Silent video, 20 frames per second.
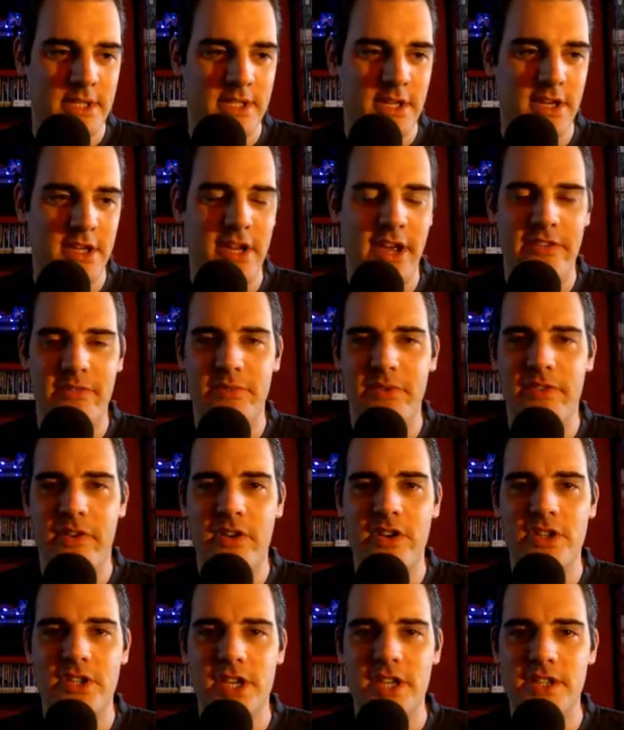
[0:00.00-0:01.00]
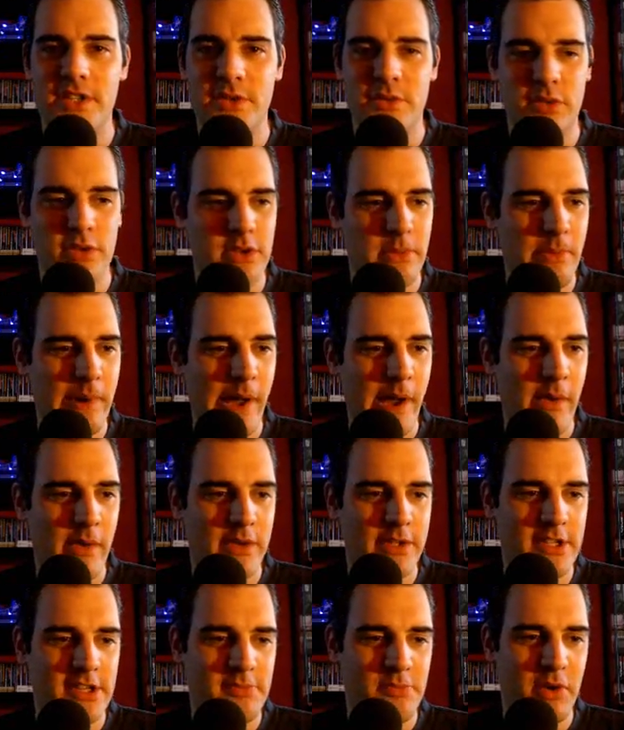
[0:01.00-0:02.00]
So you have to be very gentle on the
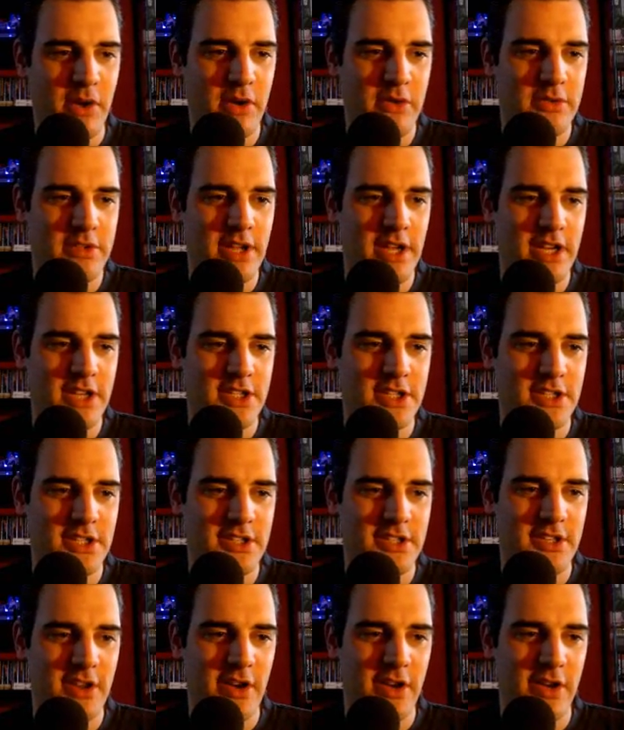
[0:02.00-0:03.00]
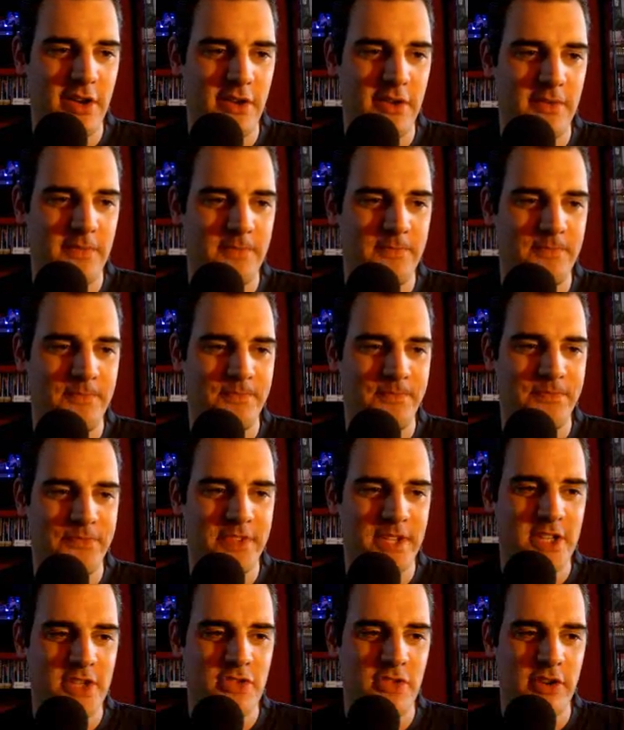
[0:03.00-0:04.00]
power despite all the action that's going on.
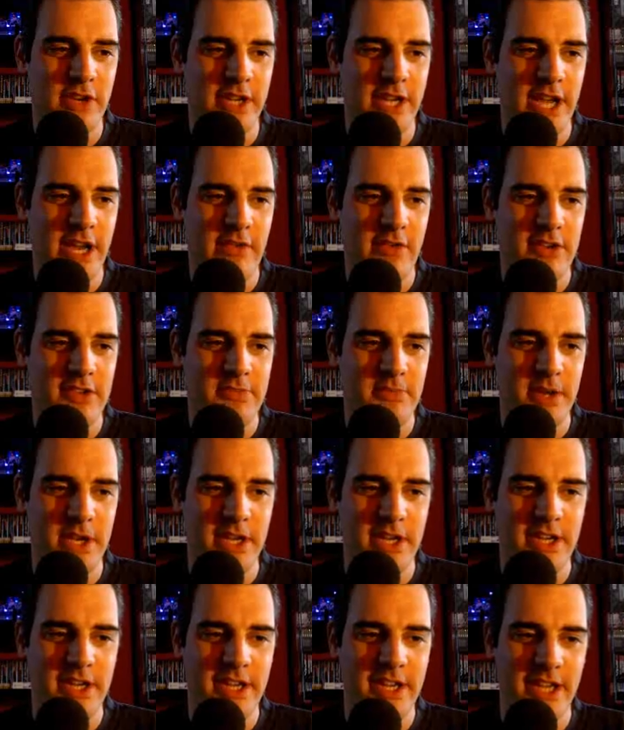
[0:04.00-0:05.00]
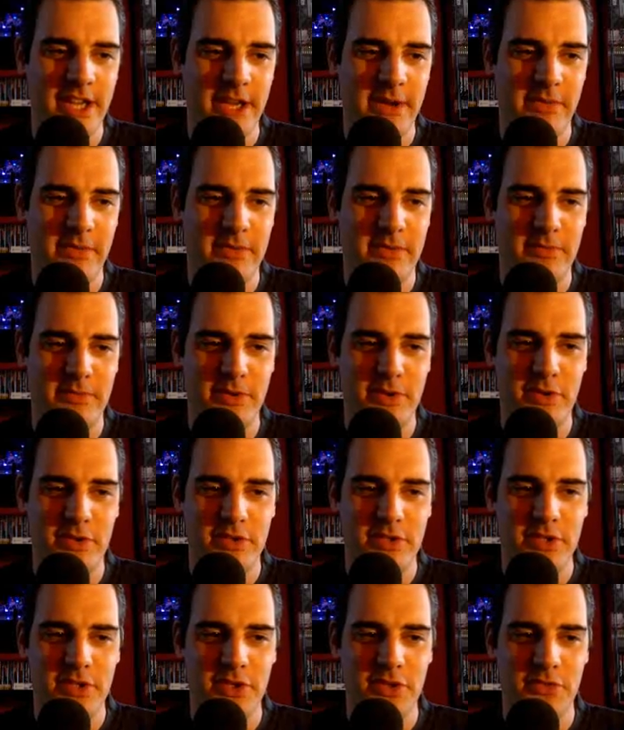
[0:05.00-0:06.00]
Trying to carry speed in here, but
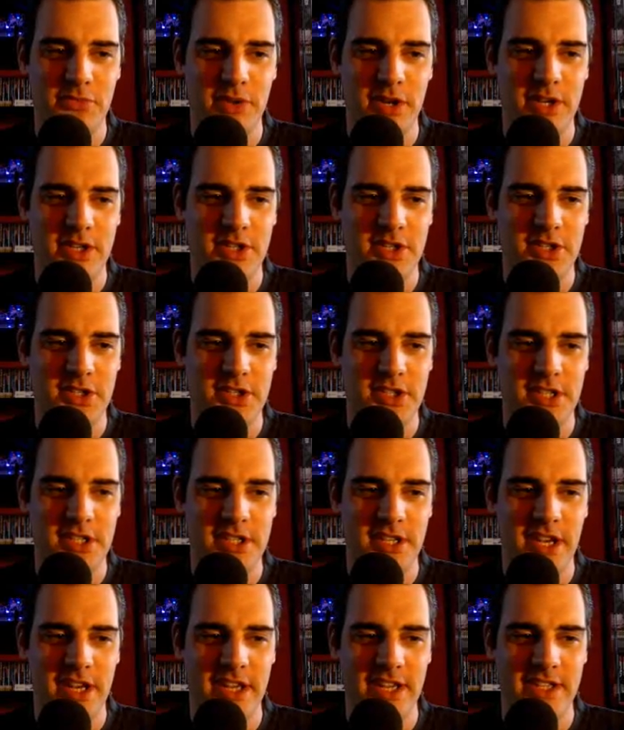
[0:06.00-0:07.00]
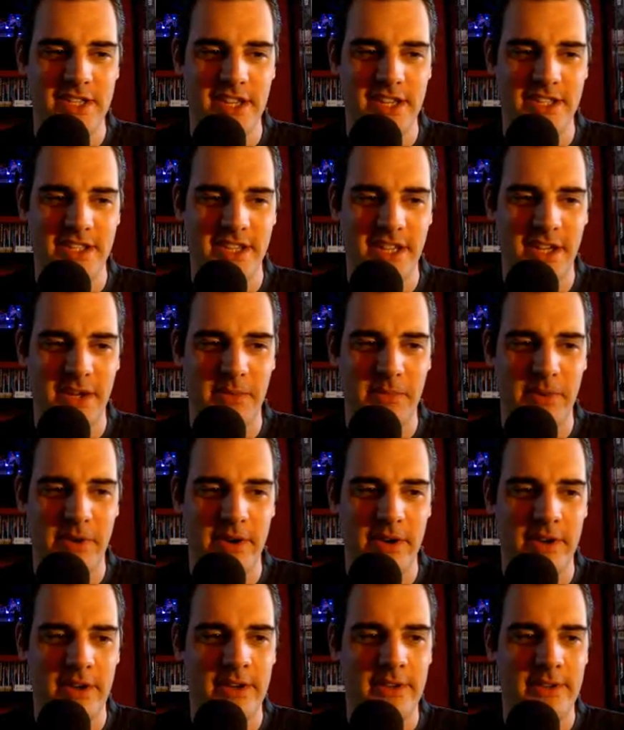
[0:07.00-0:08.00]
not too much because you need to get it into that second
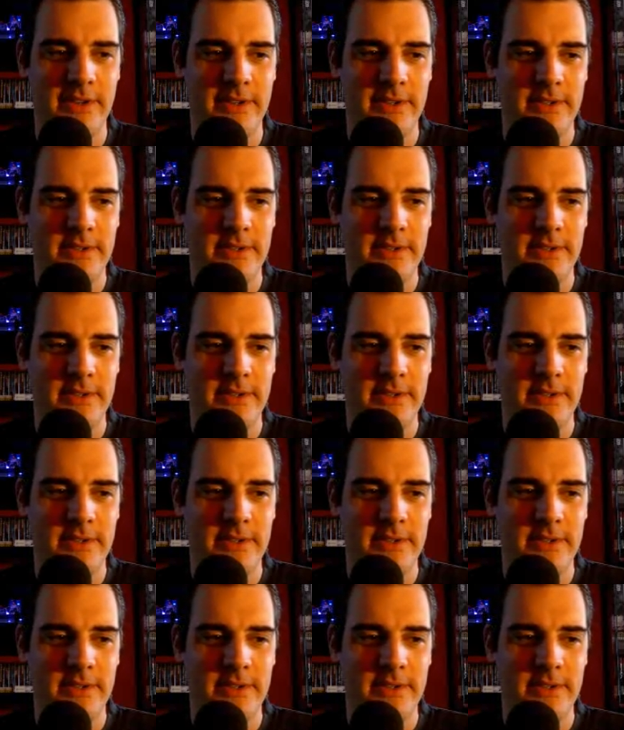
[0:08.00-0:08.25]
part,